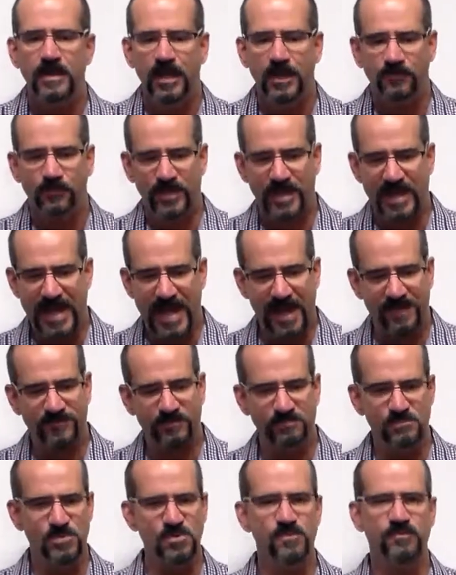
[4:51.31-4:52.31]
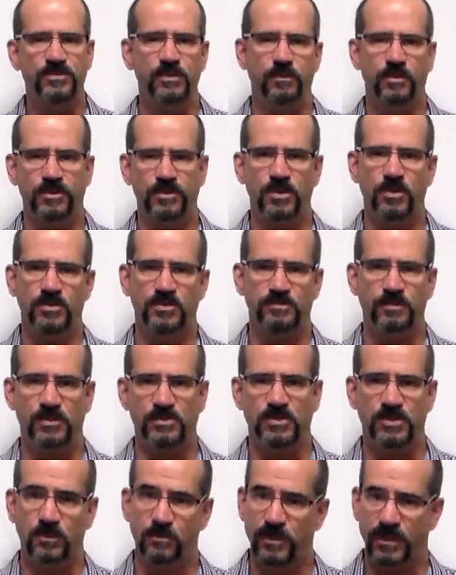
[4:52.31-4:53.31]
If we have a move that we know is
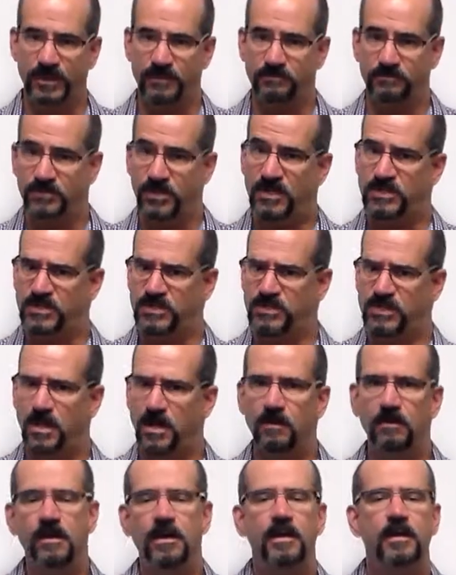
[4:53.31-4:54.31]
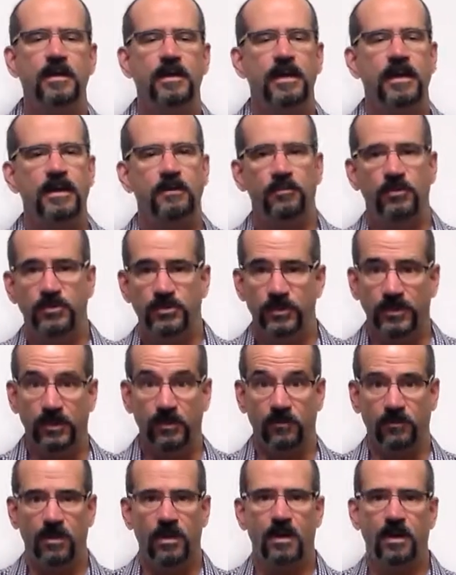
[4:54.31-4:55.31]
supposed to go like just so, and we're doing
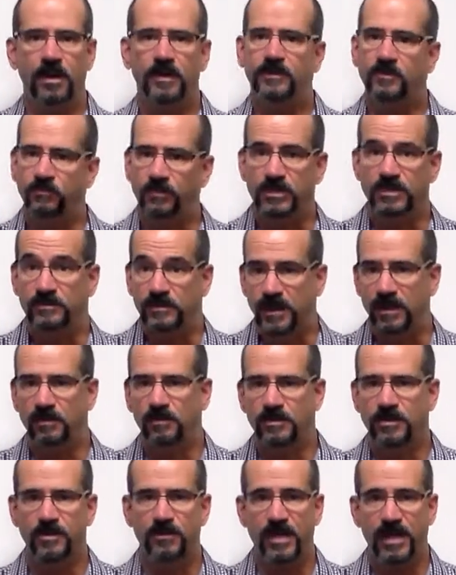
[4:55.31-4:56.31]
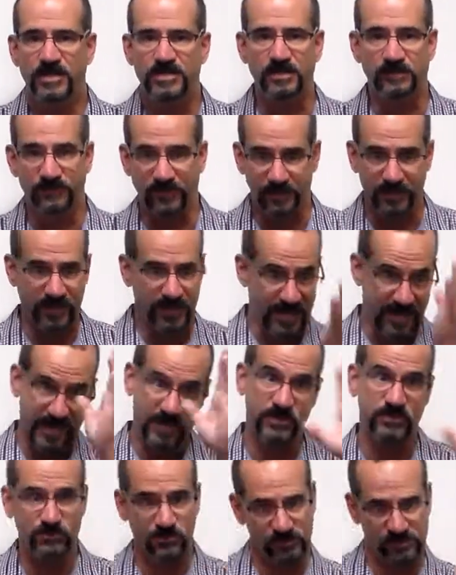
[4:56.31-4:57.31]
it wrong, then we do error correction. If my
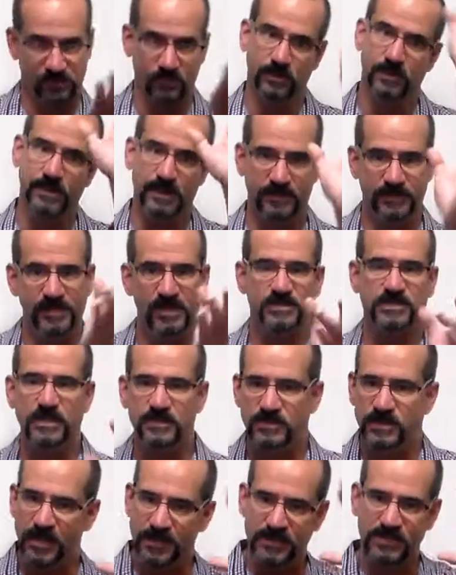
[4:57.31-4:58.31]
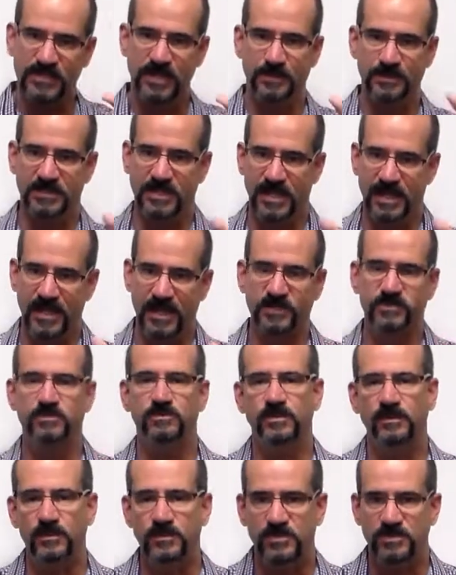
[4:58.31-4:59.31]
hand sword's going like this, that's not the same as a hand
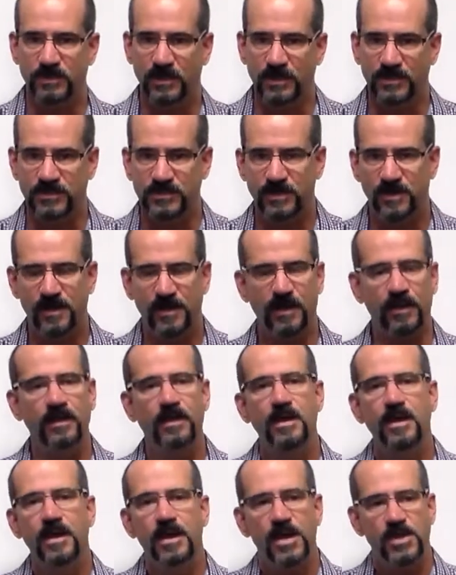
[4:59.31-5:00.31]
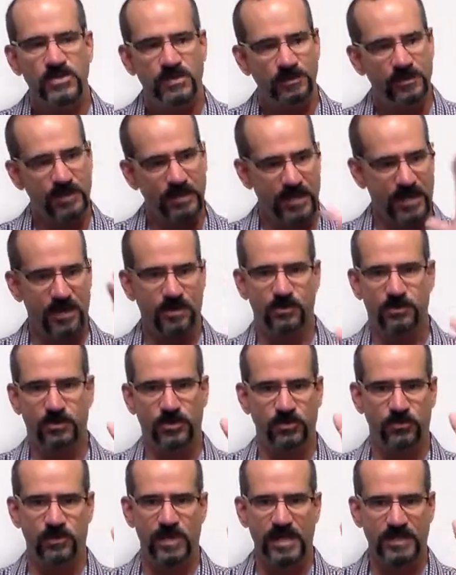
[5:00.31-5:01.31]
sword that goes straight to the target. So I'm going to
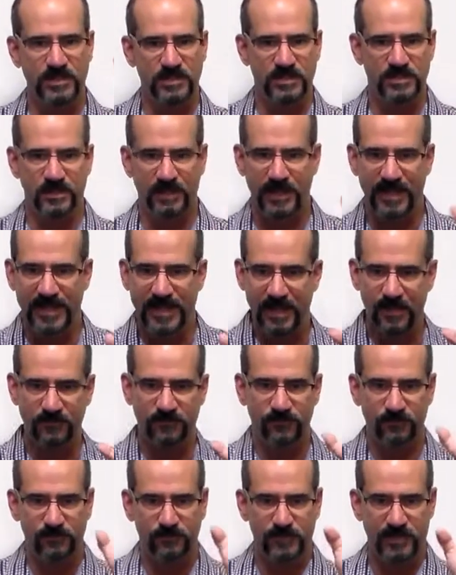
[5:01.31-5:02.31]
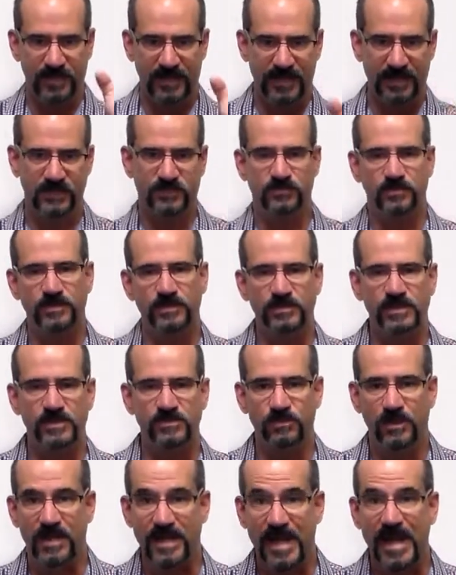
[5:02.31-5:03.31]
error correct until I have a answer that
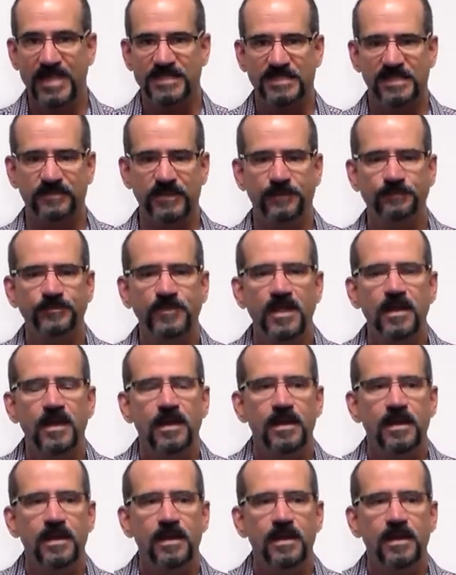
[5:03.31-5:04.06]
does what I ask of it.